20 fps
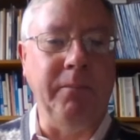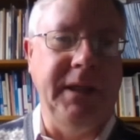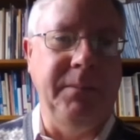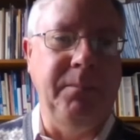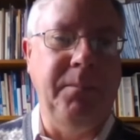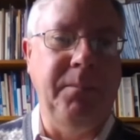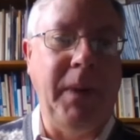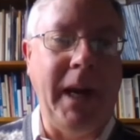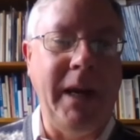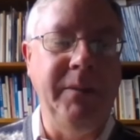The
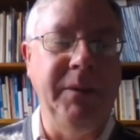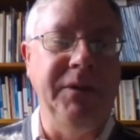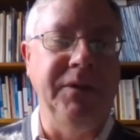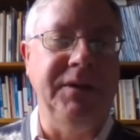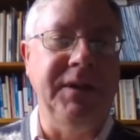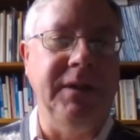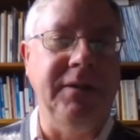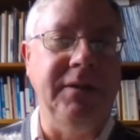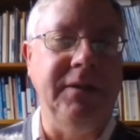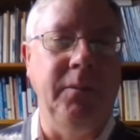payment
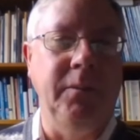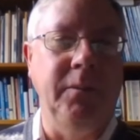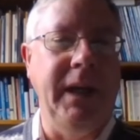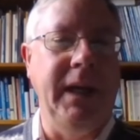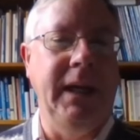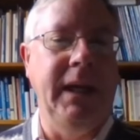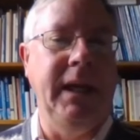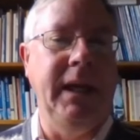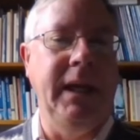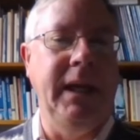system
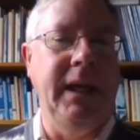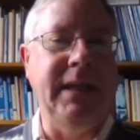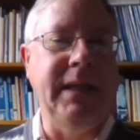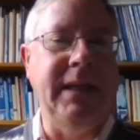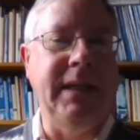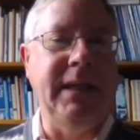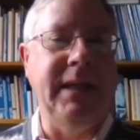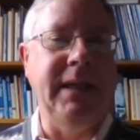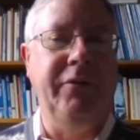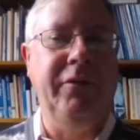is
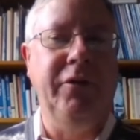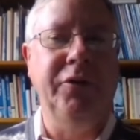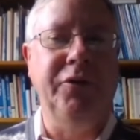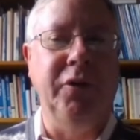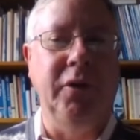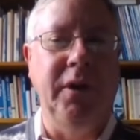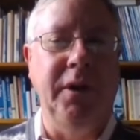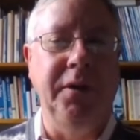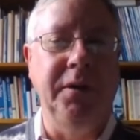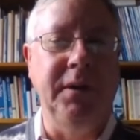absolutely
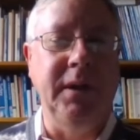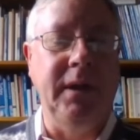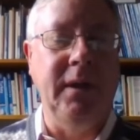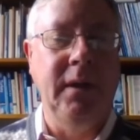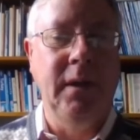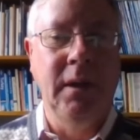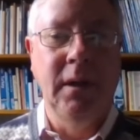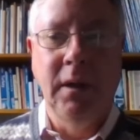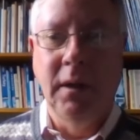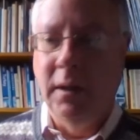crucial, and
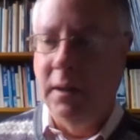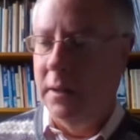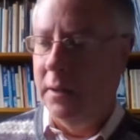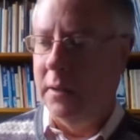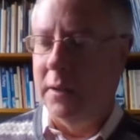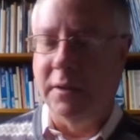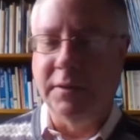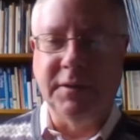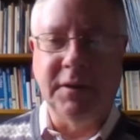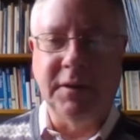
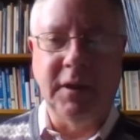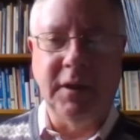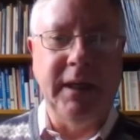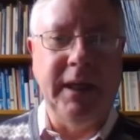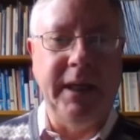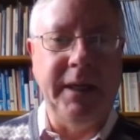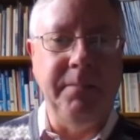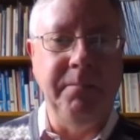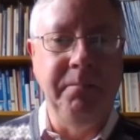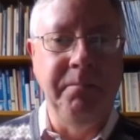
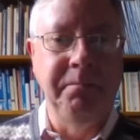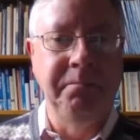certainly,